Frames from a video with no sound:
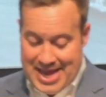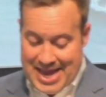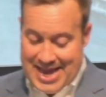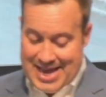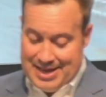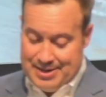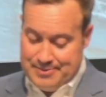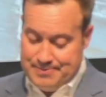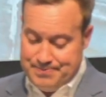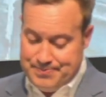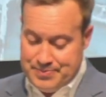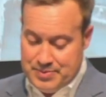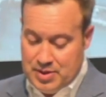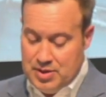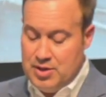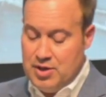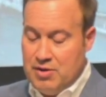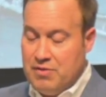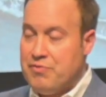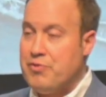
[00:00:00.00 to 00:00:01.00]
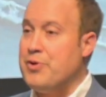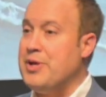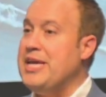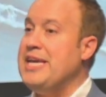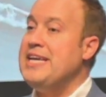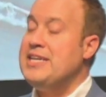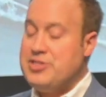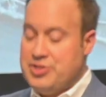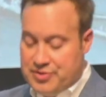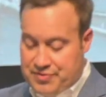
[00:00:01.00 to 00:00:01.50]
And for
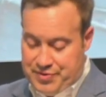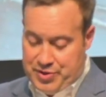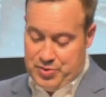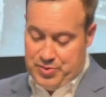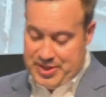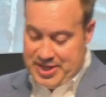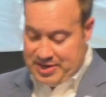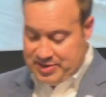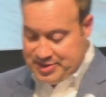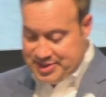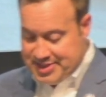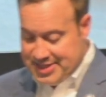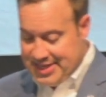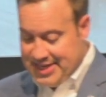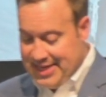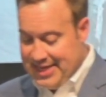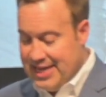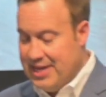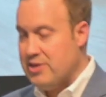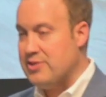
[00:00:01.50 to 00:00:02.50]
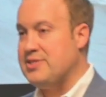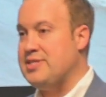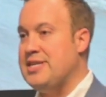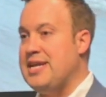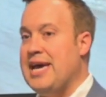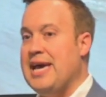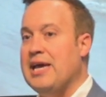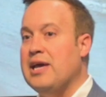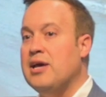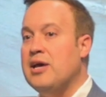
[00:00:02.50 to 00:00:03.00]
each of you that are sitting here
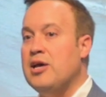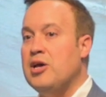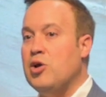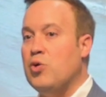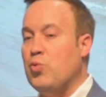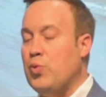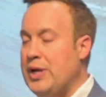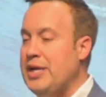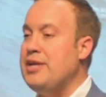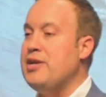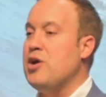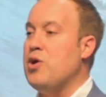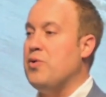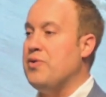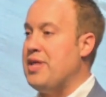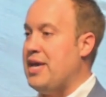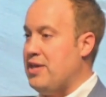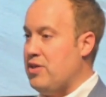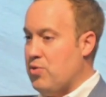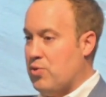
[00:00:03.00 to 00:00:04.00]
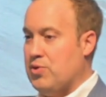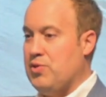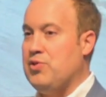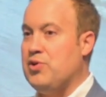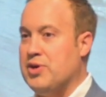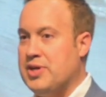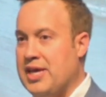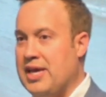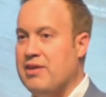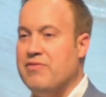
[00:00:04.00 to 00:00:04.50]
today, we know that you're
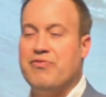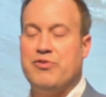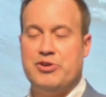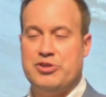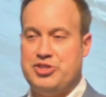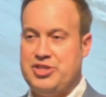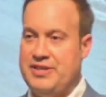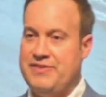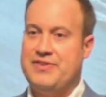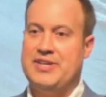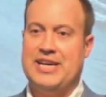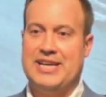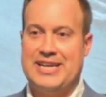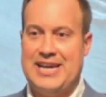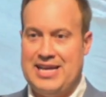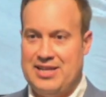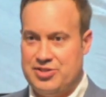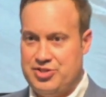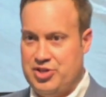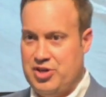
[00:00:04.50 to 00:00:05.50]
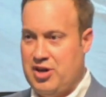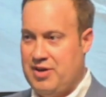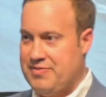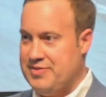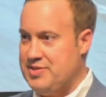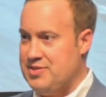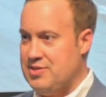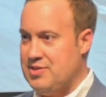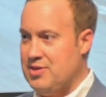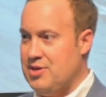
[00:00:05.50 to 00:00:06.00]
looking for a chief technology
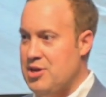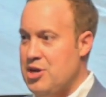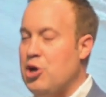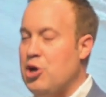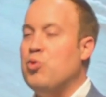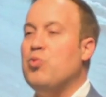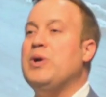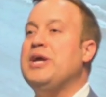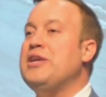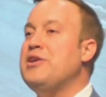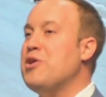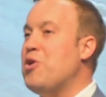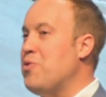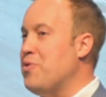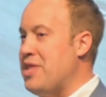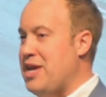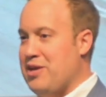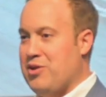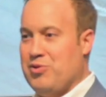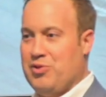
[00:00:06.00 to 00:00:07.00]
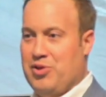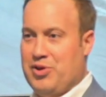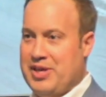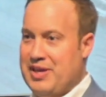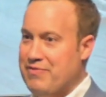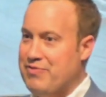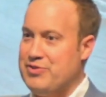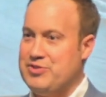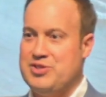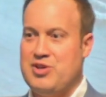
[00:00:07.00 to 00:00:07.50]
officer. We know that you're
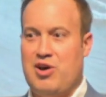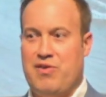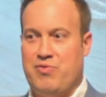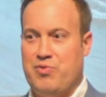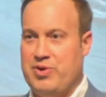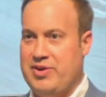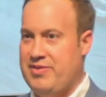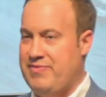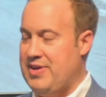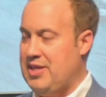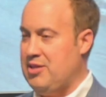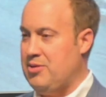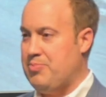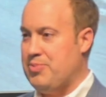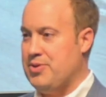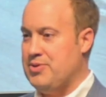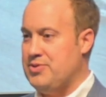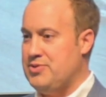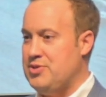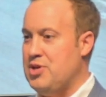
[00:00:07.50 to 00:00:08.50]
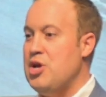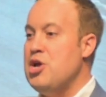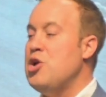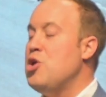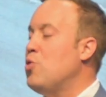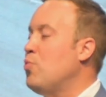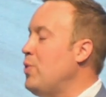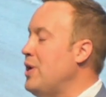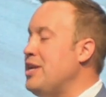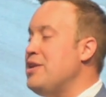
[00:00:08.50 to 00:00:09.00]
looking for software developers.
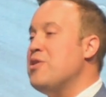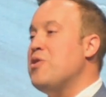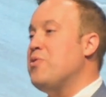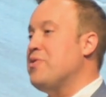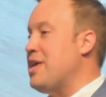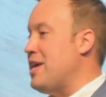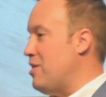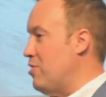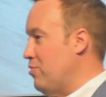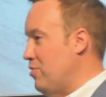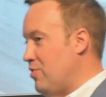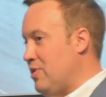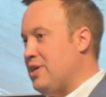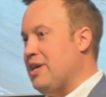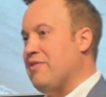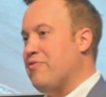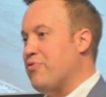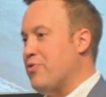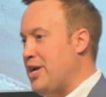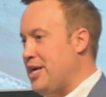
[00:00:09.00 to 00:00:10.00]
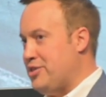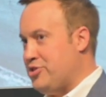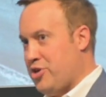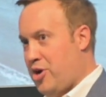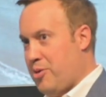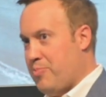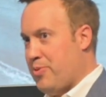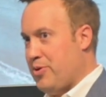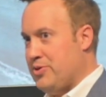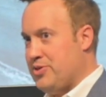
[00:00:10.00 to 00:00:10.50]
We know that you're looking for
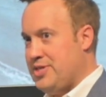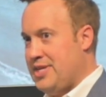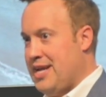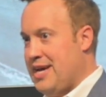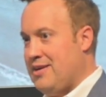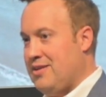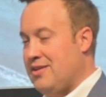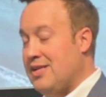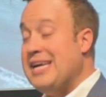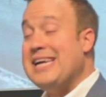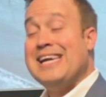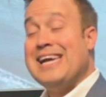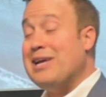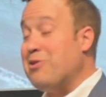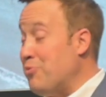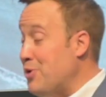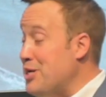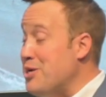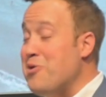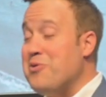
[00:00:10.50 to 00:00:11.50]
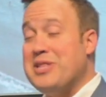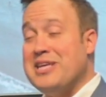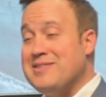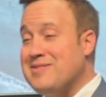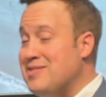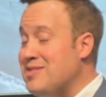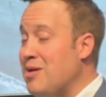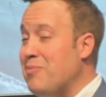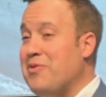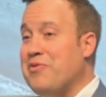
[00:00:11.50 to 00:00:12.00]
HR personnel. And we know that
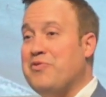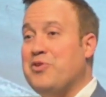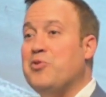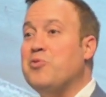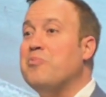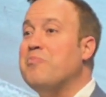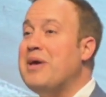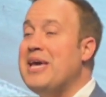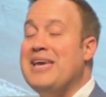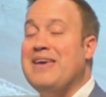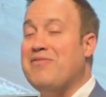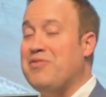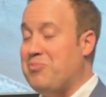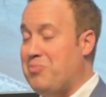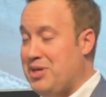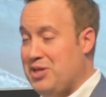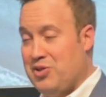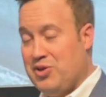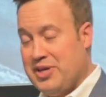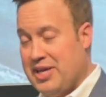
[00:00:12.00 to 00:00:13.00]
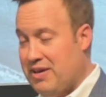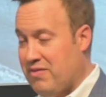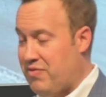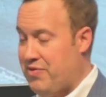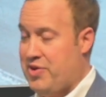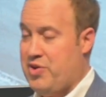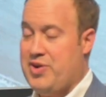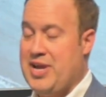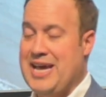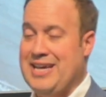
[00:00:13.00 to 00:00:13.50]
some of you may even be looking
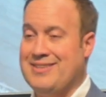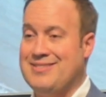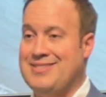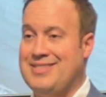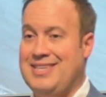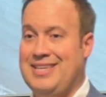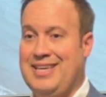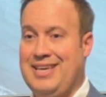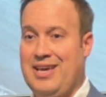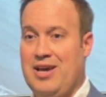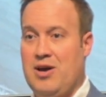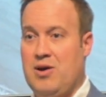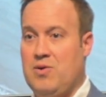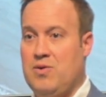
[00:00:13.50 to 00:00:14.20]
for your next CEO.